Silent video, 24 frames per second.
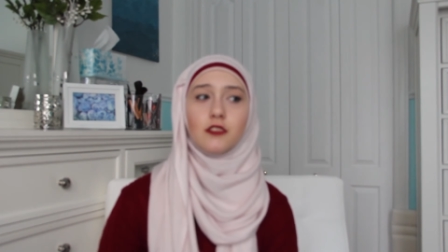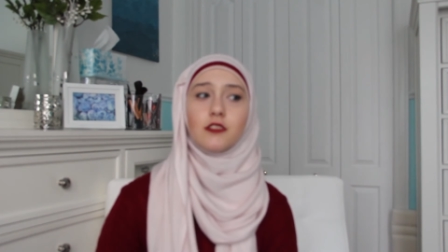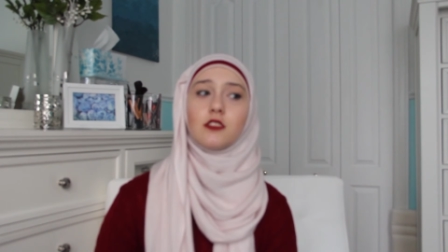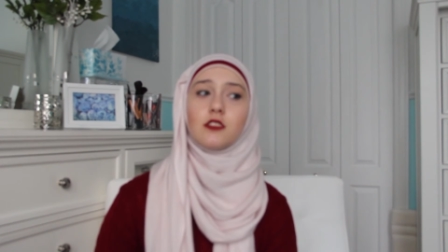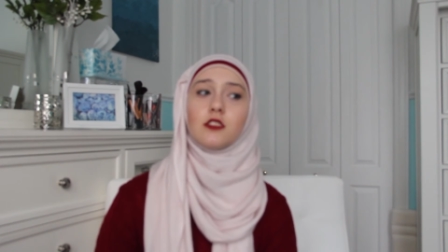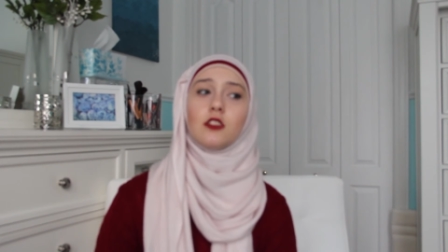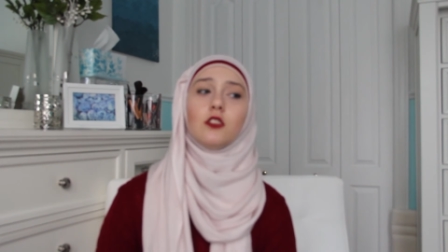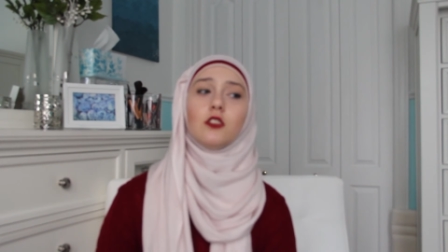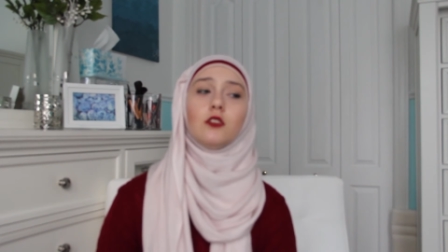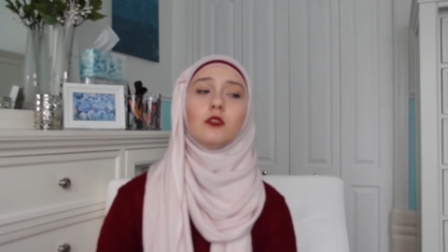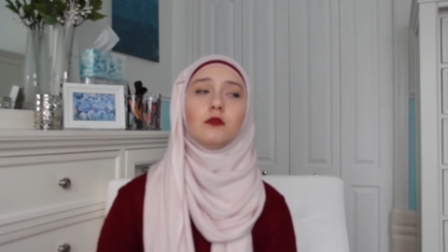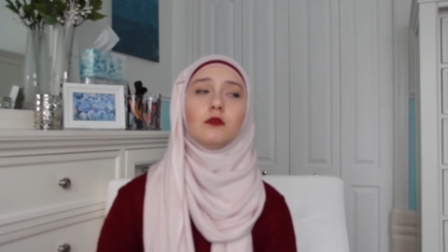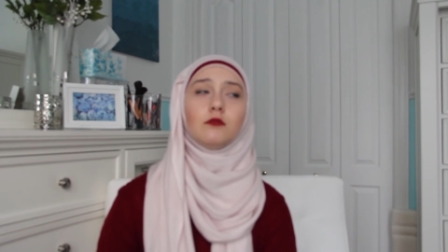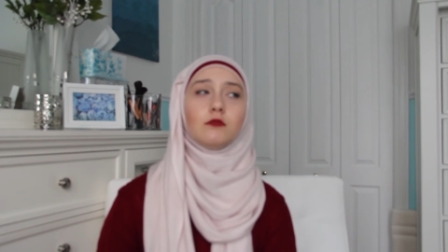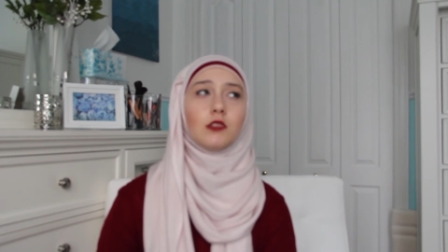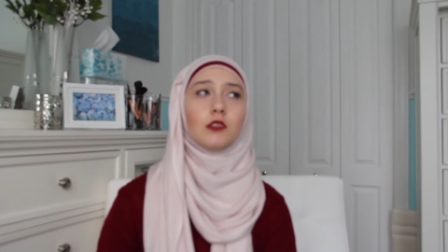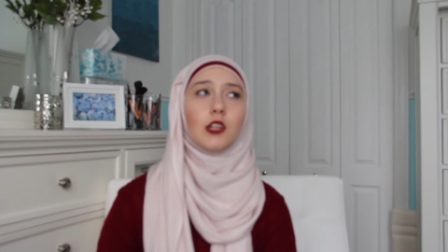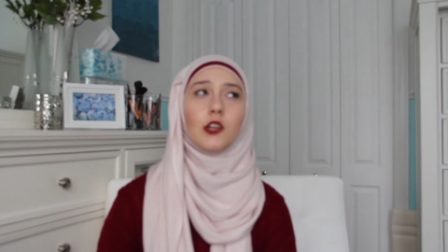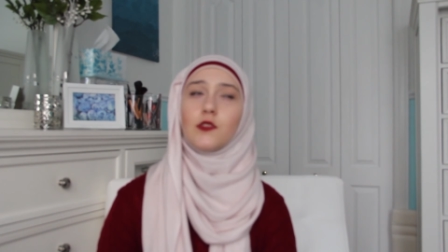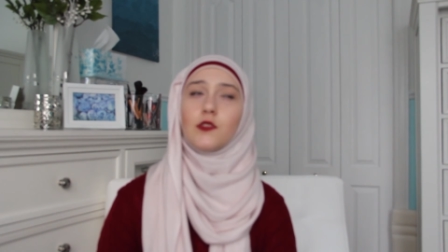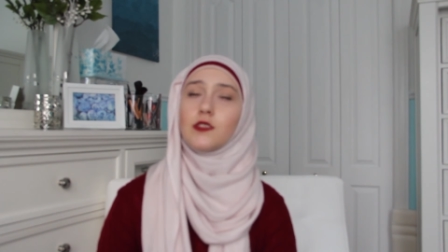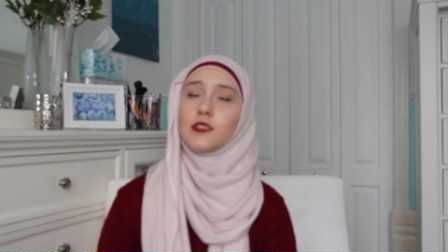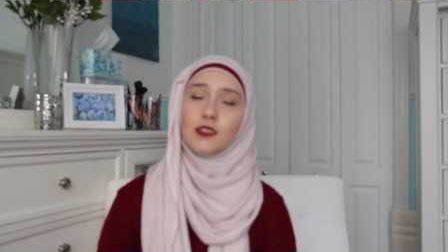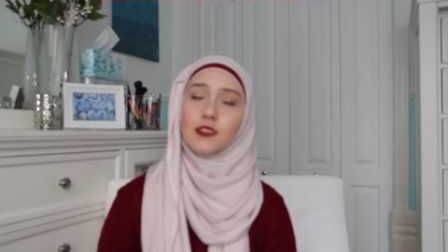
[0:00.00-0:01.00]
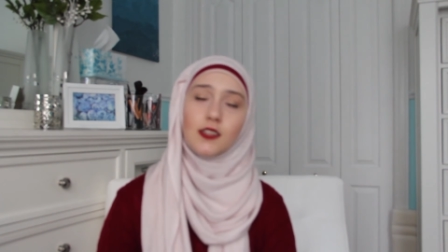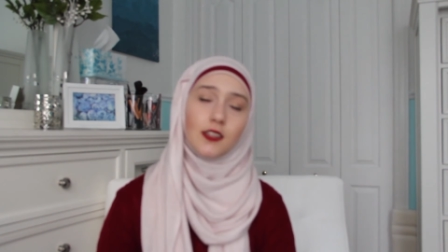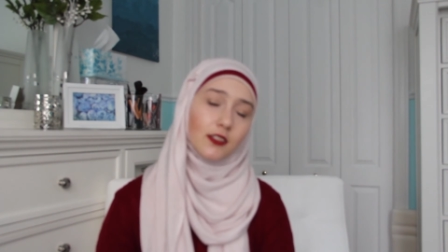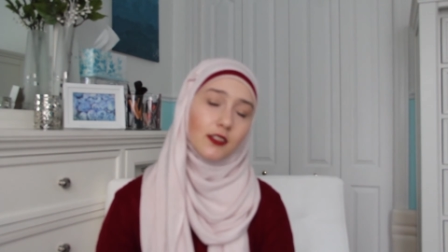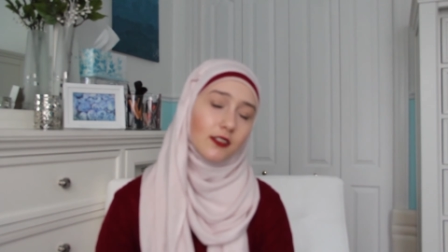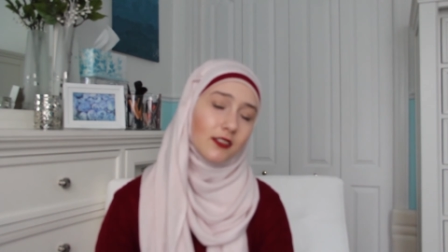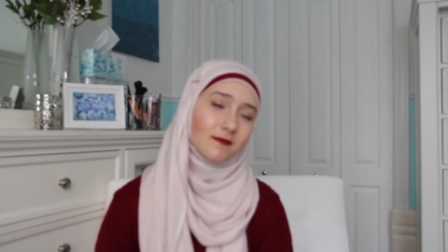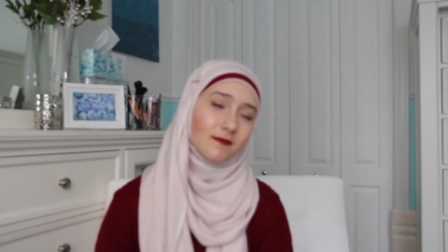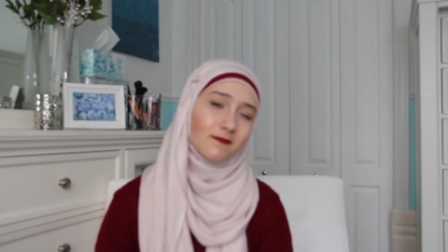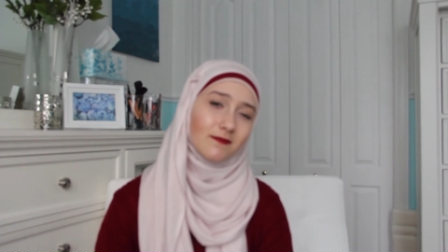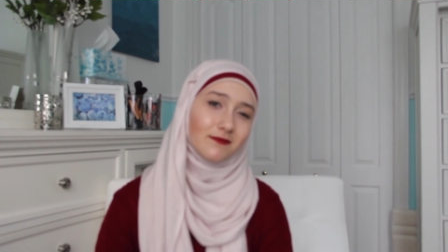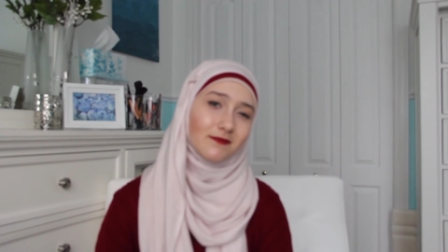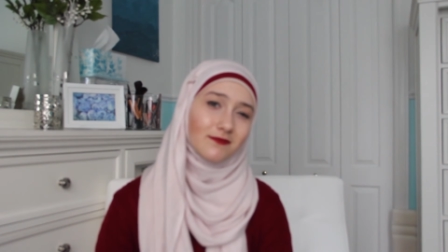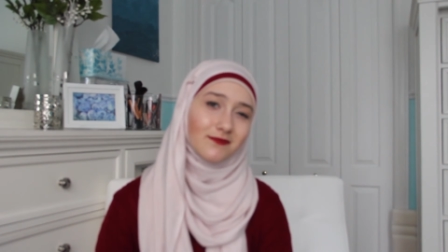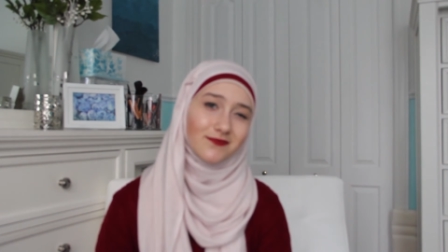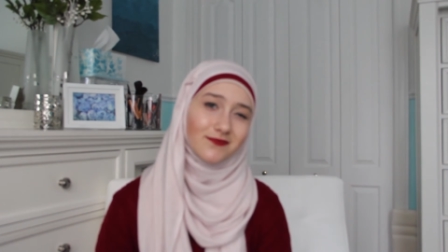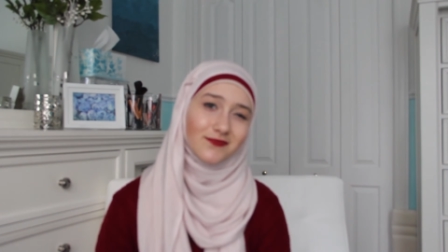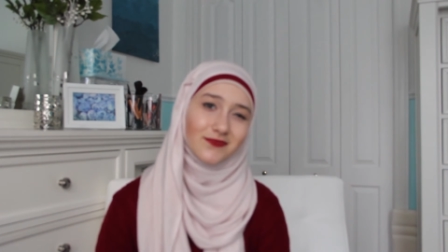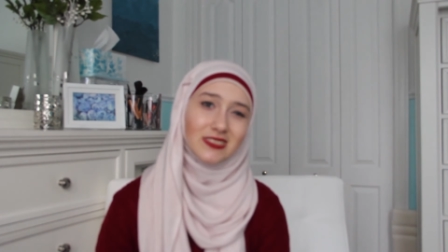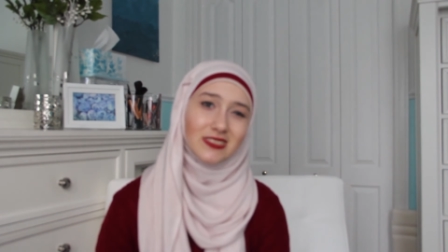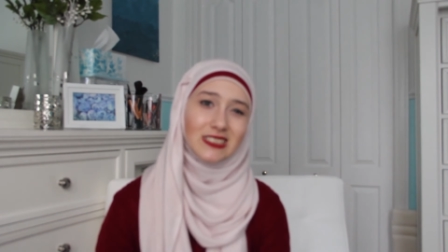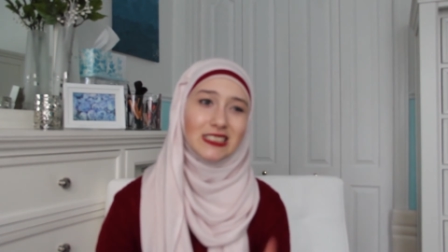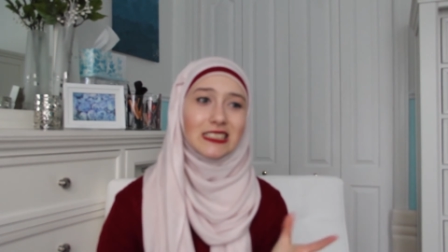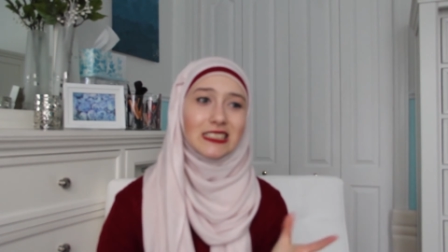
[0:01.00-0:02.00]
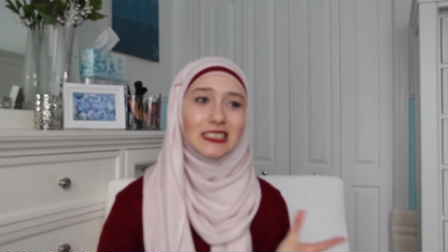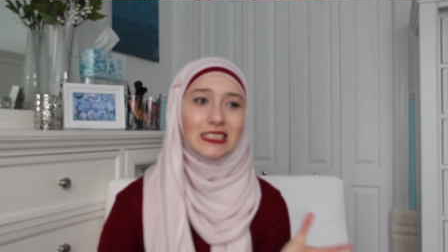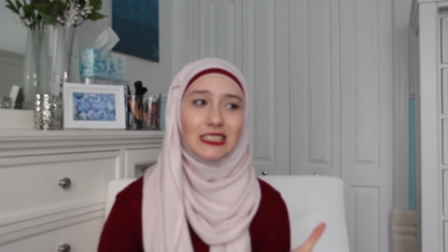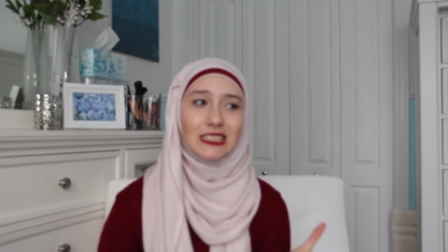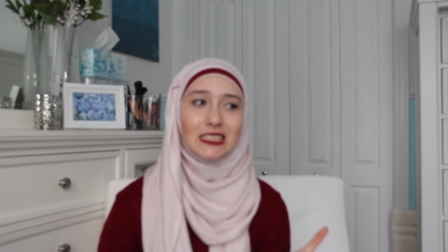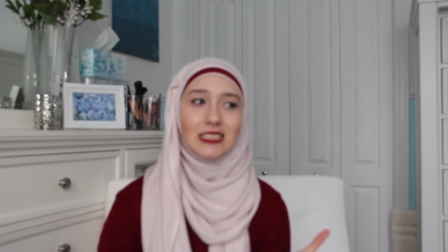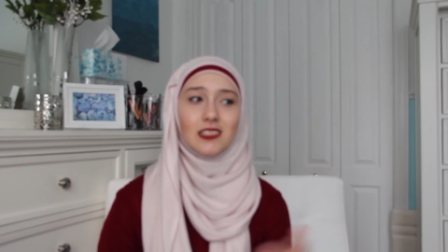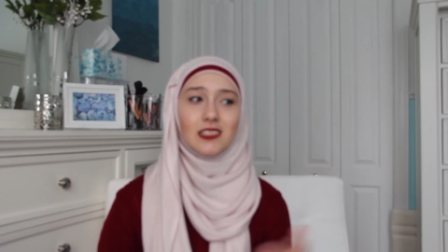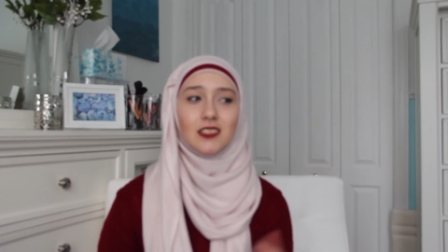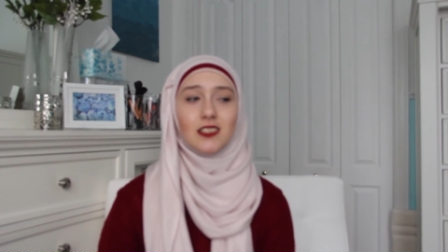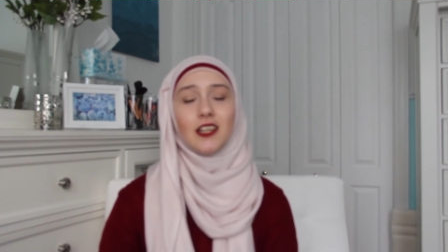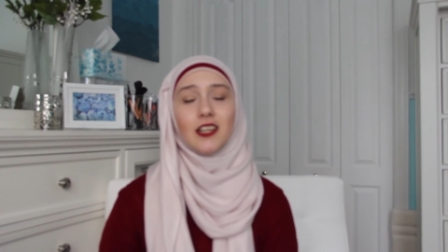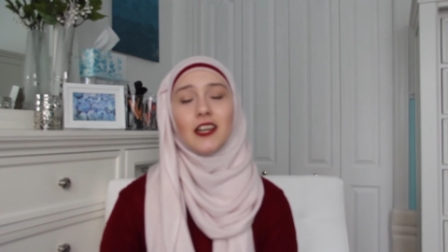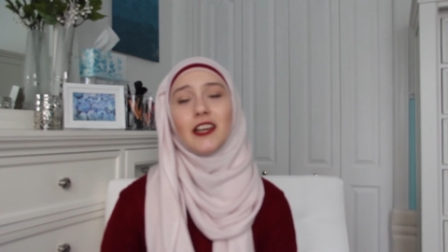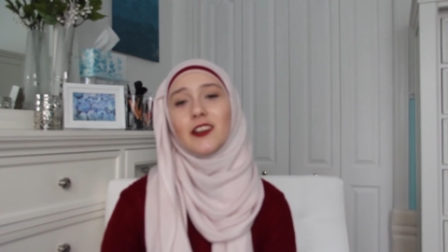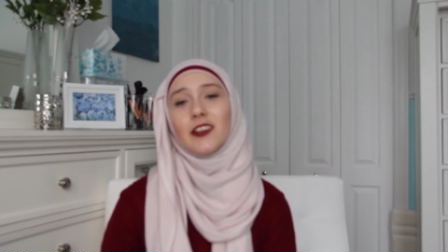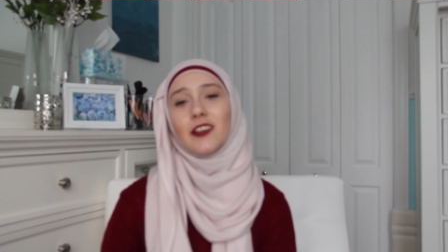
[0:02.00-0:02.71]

So I was like, I